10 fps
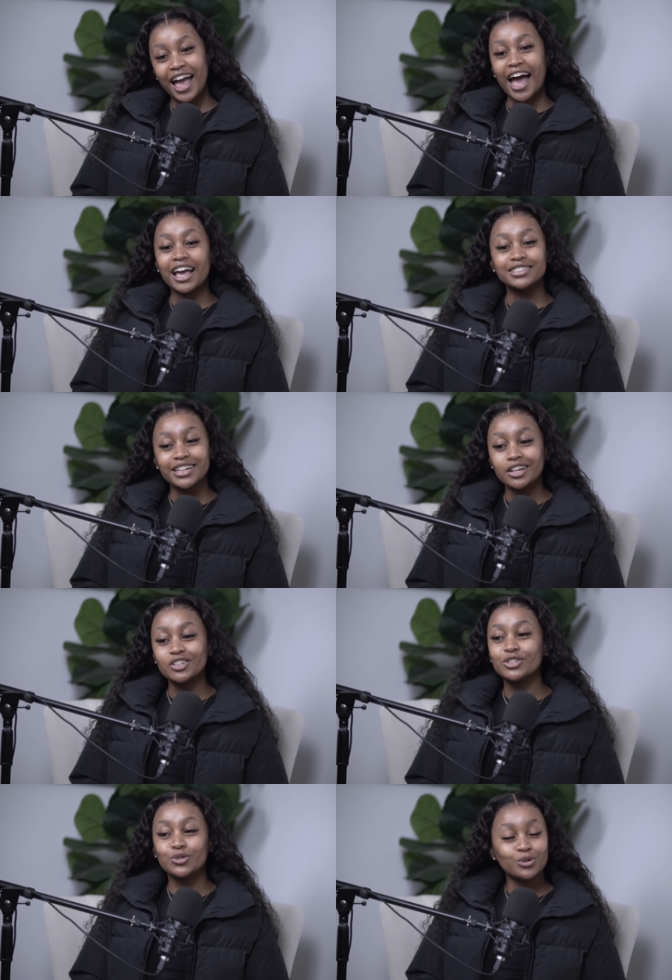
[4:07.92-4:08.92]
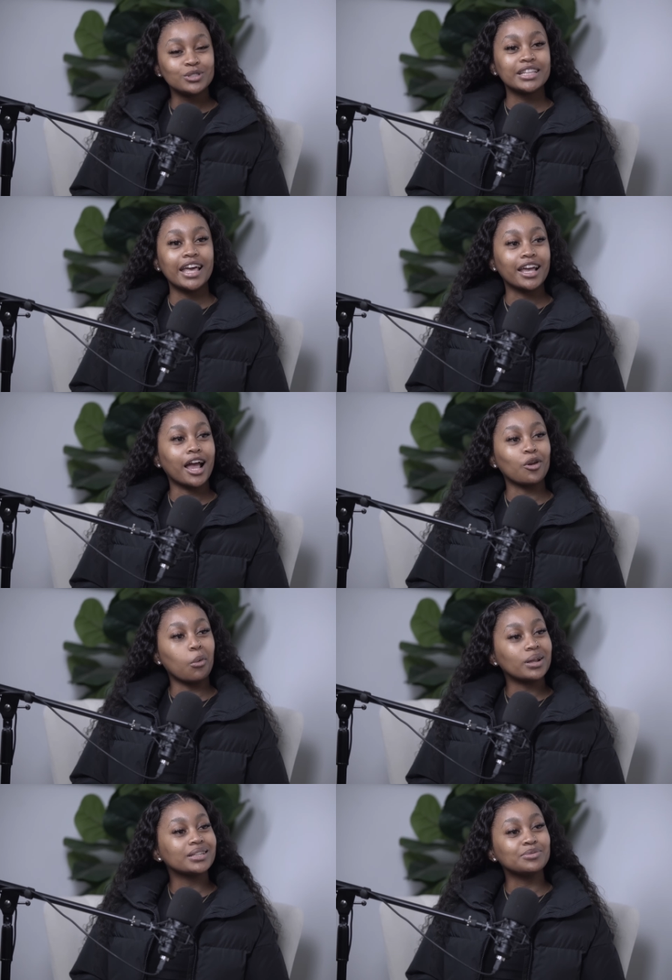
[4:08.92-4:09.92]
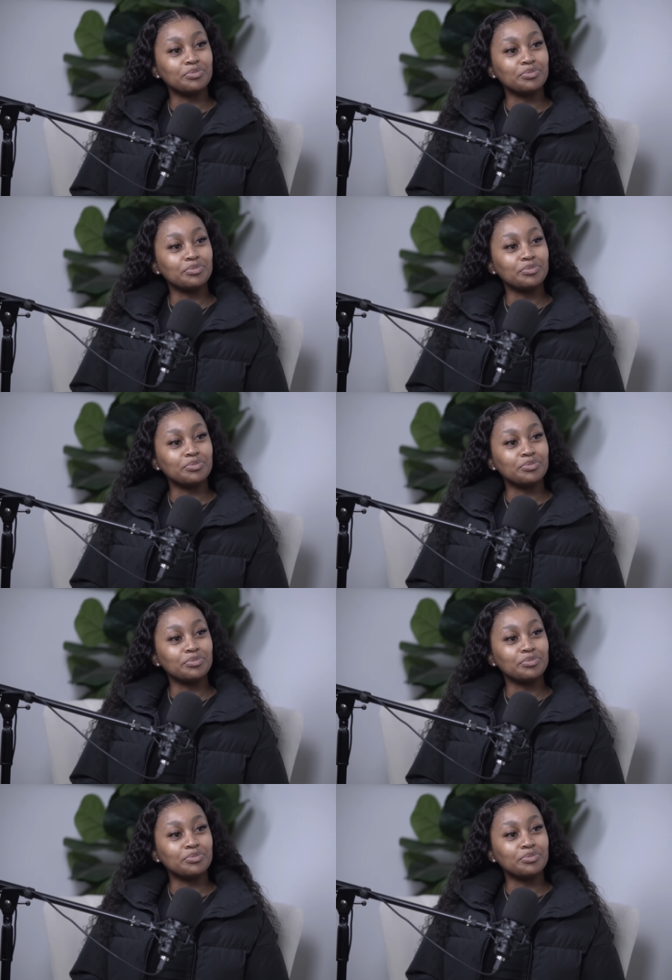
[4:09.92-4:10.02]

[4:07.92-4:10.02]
I changed schools like nobody's